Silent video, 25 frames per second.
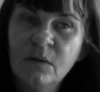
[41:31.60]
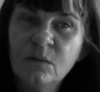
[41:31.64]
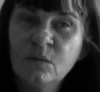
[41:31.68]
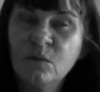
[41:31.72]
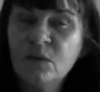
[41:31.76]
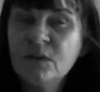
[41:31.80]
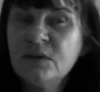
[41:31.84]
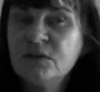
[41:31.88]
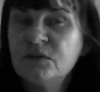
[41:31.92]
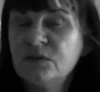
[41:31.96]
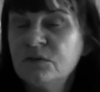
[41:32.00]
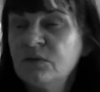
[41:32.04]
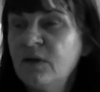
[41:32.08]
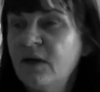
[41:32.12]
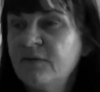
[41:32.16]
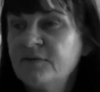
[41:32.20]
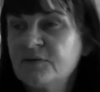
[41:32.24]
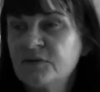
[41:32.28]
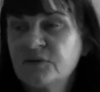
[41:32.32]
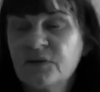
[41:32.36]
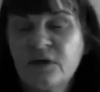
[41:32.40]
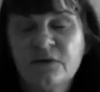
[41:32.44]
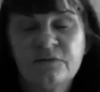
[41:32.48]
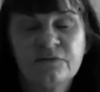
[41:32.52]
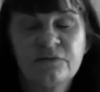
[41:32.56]
We do have
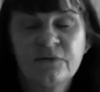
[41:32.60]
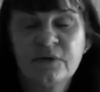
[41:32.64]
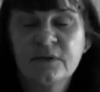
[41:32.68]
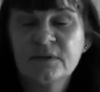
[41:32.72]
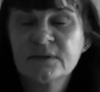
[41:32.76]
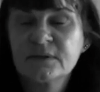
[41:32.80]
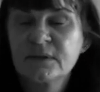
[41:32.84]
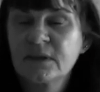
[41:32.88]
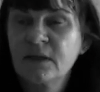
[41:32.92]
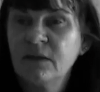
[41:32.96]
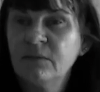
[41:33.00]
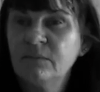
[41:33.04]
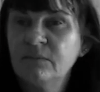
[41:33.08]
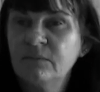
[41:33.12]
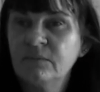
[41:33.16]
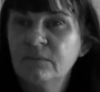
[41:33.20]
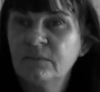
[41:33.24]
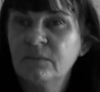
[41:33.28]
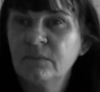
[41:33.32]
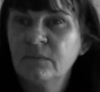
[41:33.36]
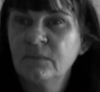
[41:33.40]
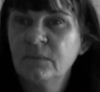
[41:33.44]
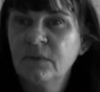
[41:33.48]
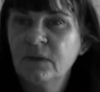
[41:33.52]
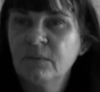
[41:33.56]
straight friends come,
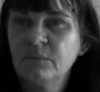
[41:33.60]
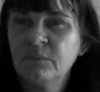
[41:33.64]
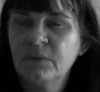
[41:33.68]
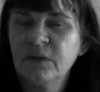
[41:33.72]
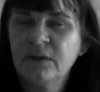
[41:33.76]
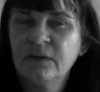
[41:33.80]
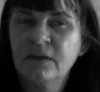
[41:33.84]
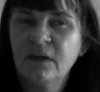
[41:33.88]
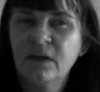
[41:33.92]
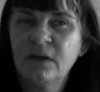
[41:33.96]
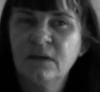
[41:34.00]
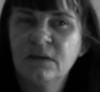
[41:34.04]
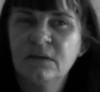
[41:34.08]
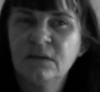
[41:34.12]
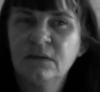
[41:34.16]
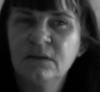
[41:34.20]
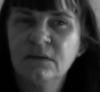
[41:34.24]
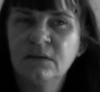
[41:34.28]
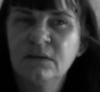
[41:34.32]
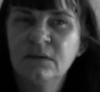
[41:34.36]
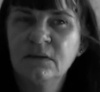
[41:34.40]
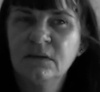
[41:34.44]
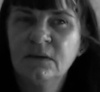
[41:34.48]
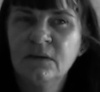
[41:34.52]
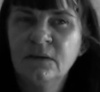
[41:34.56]
but they
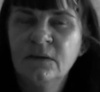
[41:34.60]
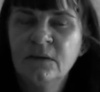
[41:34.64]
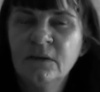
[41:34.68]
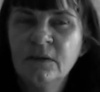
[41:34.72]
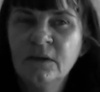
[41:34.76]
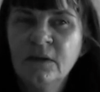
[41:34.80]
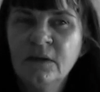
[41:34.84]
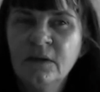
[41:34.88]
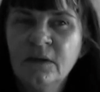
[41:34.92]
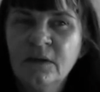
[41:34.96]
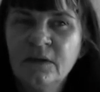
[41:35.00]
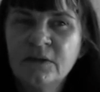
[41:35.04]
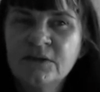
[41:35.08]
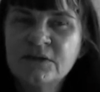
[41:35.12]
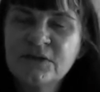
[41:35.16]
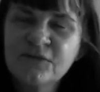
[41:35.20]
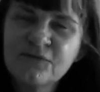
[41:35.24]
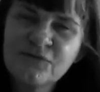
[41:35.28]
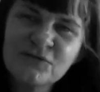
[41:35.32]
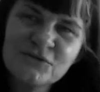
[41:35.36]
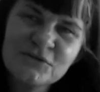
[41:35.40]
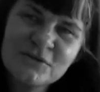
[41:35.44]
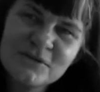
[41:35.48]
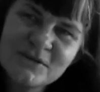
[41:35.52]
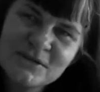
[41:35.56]
are
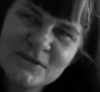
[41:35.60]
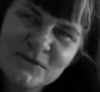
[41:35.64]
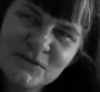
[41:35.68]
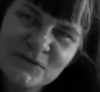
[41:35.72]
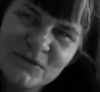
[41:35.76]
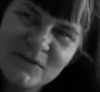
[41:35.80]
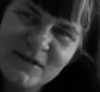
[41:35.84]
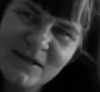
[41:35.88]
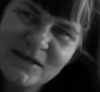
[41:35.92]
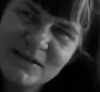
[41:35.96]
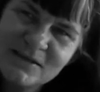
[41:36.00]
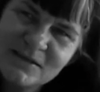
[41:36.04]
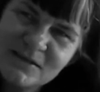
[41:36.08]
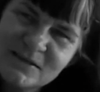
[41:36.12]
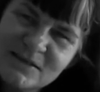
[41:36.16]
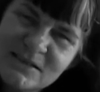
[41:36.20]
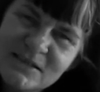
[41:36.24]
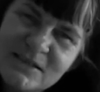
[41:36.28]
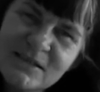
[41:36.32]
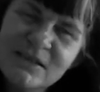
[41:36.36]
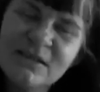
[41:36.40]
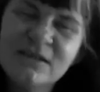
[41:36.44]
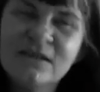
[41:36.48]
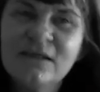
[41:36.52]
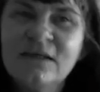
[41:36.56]
different to sort of that
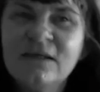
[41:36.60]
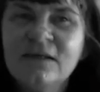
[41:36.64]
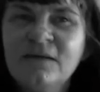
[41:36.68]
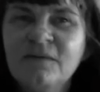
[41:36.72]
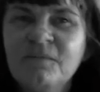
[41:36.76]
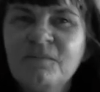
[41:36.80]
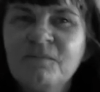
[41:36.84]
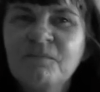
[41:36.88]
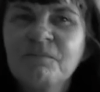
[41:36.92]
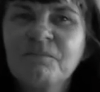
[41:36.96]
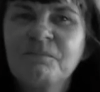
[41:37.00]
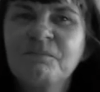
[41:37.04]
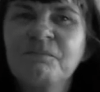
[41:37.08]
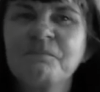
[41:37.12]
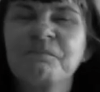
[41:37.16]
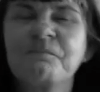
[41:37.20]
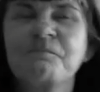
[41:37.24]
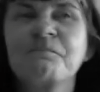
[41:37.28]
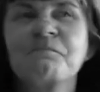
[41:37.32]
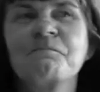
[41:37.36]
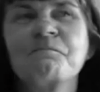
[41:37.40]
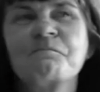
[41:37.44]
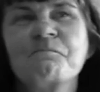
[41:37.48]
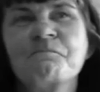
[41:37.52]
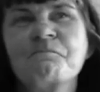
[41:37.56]
Sydney
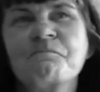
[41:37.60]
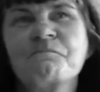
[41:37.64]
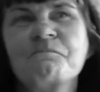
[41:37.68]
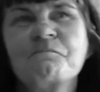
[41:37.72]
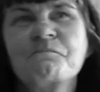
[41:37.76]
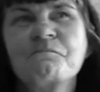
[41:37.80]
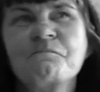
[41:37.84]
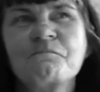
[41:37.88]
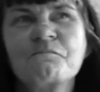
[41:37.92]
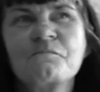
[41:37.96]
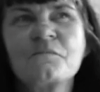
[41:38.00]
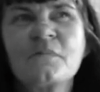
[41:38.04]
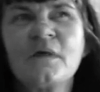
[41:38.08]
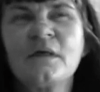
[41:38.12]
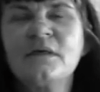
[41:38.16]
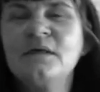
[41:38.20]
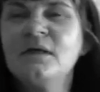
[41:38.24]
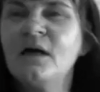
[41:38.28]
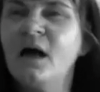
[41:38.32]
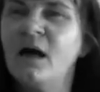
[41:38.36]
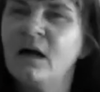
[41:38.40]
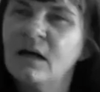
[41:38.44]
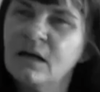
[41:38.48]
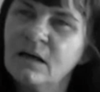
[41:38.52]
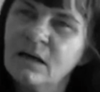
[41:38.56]

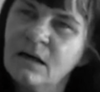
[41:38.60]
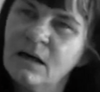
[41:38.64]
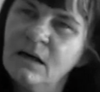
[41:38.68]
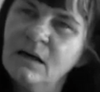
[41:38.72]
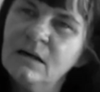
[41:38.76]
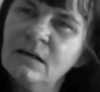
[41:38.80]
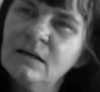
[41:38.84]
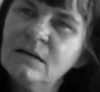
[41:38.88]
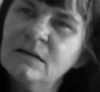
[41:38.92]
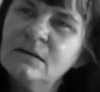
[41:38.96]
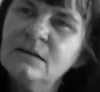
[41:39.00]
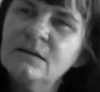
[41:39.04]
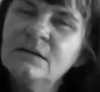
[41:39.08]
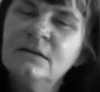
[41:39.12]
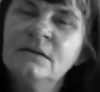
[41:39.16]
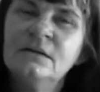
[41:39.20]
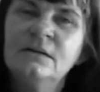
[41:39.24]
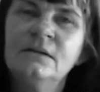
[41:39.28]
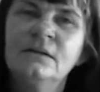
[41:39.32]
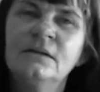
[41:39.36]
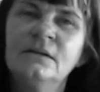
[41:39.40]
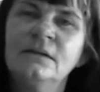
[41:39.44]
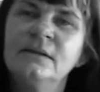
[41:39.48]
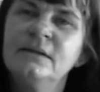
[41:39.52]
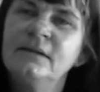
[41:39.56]
younger
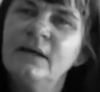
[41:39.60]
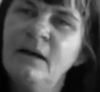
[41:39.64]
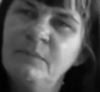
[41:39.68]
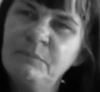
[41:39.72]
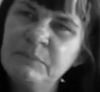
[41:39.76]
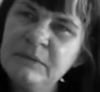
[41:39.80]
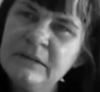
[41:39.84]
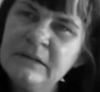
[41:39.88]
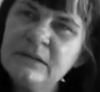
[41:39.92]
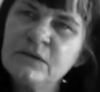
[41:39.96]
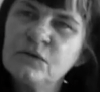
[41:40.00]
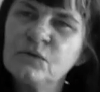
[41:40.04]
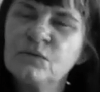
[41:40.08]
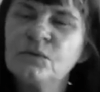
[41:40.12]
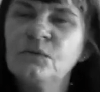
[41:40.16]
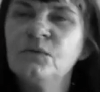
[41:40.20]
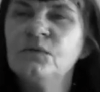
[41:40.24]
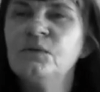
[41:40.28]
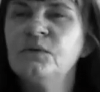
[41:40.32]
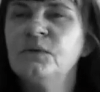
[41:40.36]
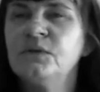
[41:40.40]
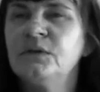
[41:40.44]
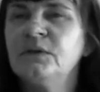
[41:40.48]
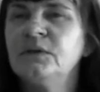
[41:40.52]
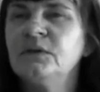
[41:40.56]
yuppie
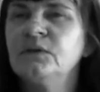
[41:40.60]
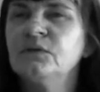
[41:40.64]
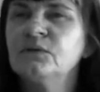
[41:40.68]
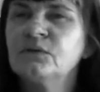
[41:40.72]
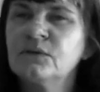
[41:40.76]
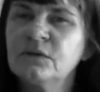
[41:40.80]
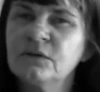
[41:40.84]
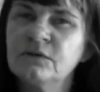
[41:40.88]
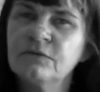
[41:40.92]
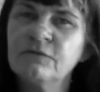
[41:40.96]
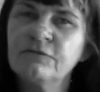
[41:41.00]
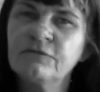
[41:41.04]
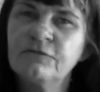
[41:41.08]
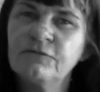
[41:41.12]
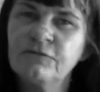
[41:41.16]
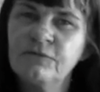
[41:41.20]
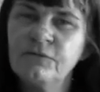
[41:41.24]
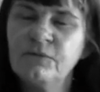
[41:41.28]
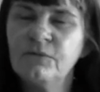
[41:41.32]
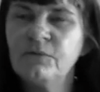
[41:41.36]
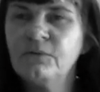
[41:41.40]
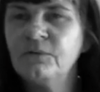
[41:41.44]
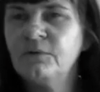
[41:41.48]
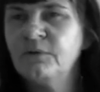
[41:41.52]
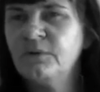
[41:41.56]
crew that are looking
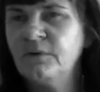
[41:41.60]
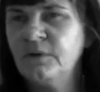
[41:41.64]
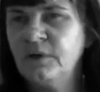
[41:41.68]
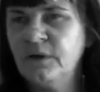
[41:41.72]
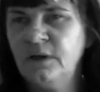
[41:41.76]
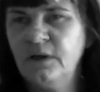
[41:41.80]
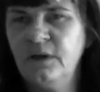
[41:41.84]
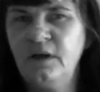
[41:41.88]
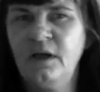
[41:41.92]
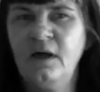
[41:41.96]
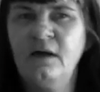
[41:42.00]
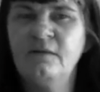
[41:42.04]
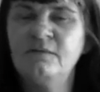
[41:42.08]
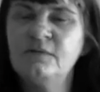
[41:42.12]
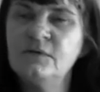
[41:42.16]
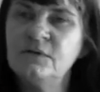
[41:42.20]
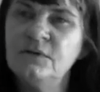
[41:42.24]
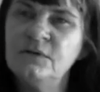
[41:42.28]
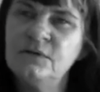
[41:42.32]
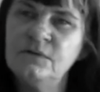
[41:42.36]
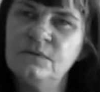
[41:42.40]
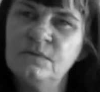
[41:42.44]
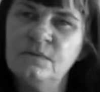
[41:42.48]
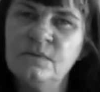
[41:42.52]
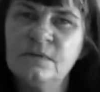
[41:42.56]
for an
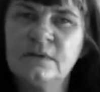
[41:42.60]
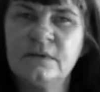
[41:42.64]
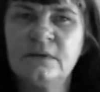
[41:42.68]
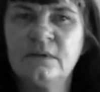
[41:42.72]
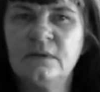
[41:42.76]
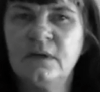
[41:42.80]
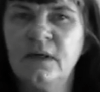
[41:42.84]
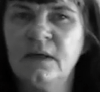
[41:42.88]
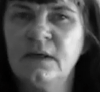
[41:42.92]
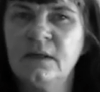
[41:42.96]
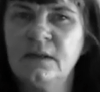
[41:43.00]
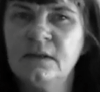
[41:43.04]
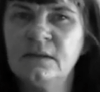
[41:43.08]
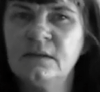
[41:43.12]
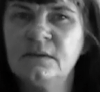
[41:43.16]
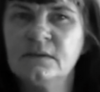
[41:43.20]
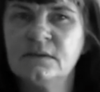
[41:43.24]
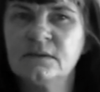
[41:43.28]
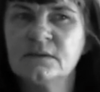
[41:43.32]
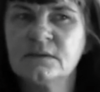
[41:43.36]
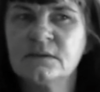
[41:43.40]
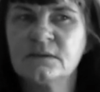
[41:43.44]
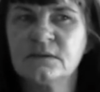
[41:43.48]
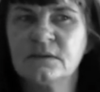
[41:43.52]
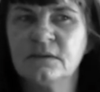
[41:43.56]
avenue
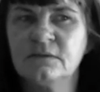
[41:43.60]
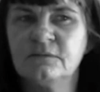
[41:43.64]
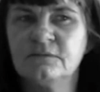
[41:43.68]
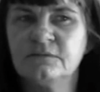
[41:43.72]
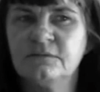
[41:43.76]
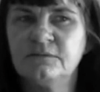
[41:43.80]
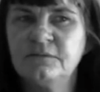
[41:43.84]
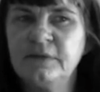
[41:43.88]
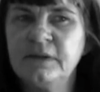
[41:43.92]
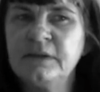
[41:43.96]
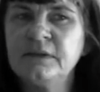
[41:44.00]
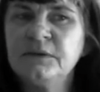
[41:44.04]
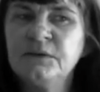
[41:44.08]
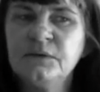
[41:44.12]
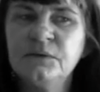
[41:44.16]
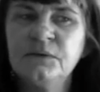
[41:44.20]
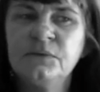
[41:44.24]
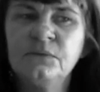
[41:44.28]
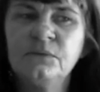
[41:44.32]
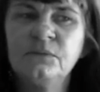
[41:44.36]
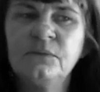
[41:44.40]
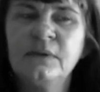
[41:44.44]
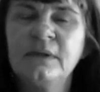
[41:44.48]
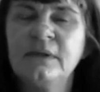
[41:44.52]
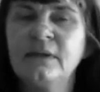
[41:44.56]
and a
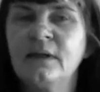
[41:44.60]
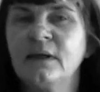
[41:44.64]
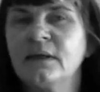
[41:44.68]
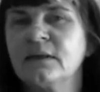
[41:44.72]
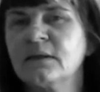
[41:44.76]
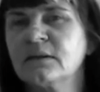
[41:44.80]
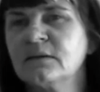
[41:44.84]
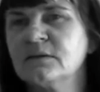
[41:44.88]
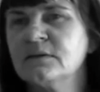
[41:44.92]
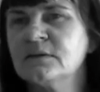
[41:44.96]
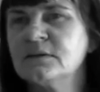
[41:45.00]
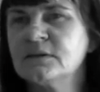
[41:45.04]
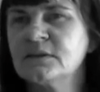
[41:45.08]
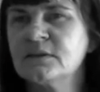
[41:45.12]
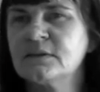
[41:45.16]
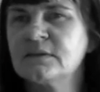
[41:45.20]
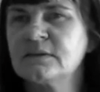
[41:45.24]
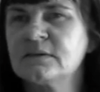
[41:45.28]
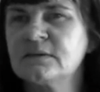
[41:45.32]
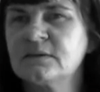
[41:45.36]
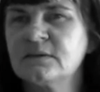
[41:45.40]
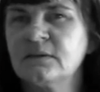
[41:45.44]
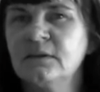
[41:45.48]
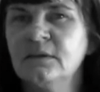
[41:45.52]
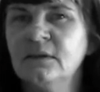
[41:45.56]
venue where they can
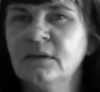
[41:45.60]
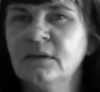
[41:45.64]
just